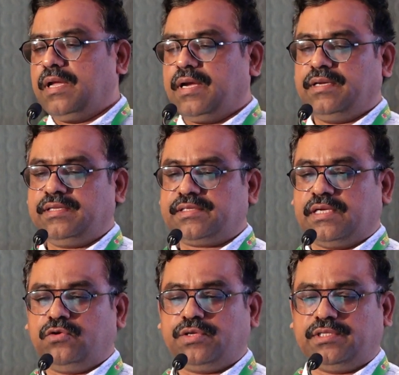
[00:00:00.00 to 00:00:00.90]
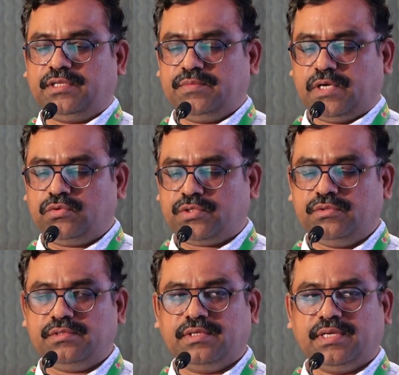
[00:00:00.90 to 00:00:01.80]
And this is algorithm how
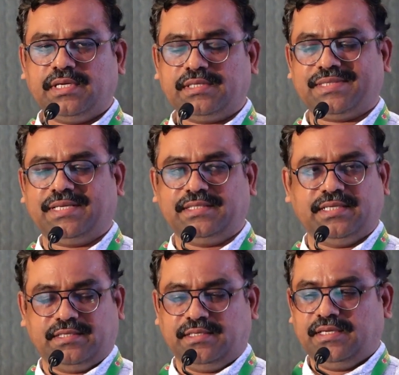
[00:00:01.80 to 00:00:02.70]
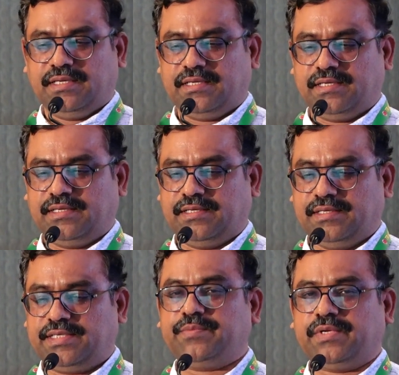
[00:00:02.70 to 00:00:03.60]
to select the
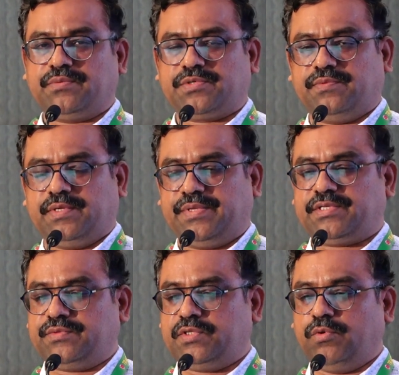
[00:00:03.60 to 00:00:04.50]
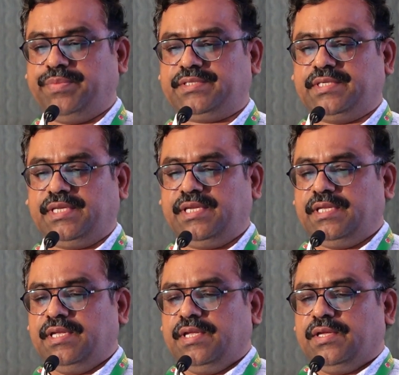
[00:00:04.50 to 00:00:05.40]
treatment option for patients with obesity.
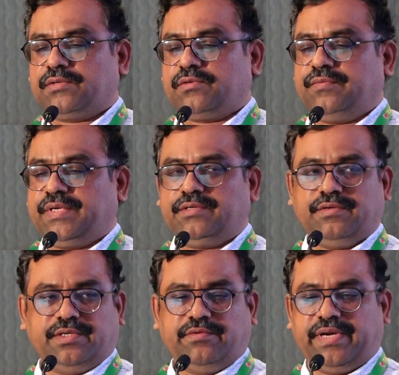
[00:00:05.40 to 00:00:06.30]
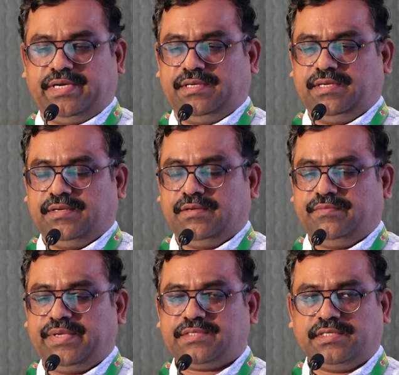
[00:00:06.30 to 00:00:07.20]
So we have to divide
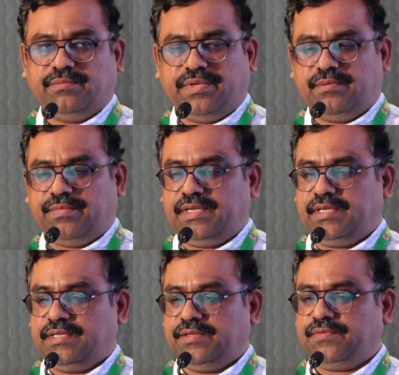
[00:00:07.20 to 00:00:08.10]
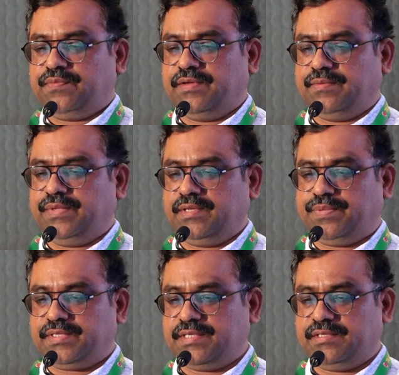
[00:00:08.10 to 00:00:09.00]
based on the BMI. If the
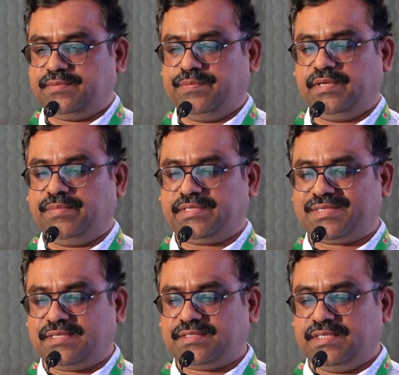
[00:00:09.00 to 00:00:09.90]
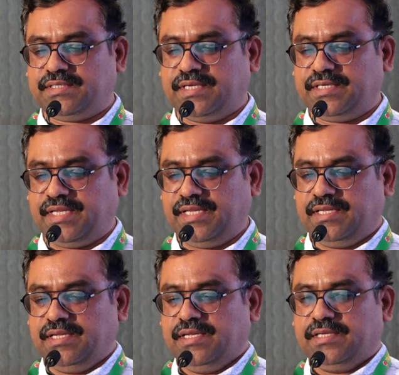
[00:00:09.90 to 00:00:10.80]
patient's BMI is less than 30,
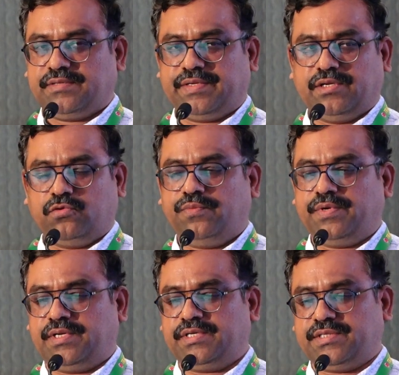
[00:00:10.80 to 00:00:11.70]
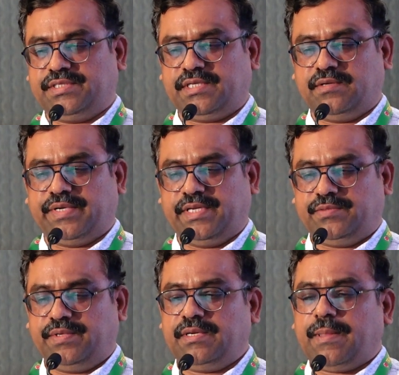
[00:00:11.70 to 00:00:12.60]
so we can go for non-surgical
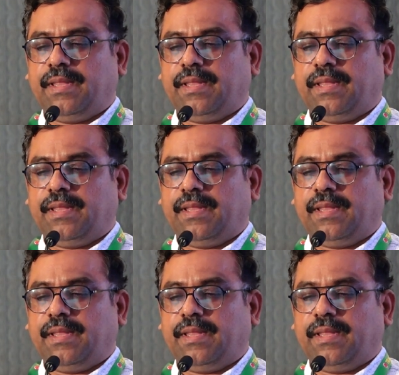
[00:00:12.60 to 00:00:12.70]
management.